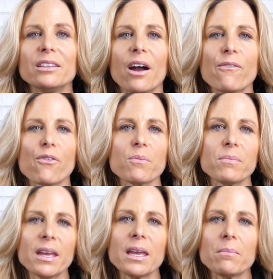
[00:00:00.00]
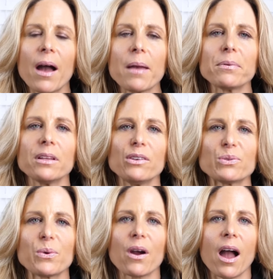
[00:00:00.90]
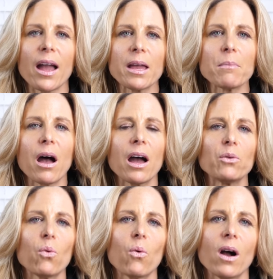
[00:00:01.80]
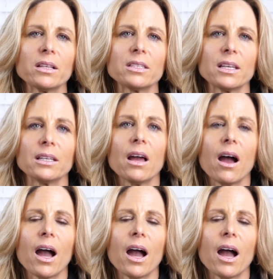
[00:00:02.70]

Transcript: Now for me, my beliefs were I am unwanted,